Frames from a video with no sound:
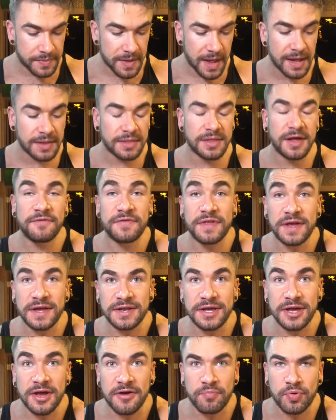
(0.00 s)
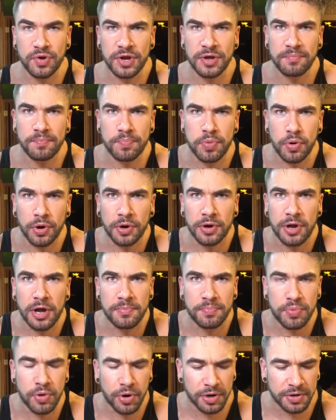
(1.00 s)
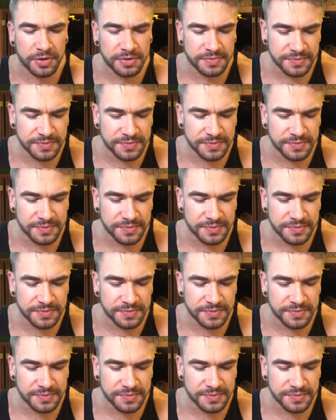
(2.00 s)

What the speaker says: I love the idea of putting pork on pork.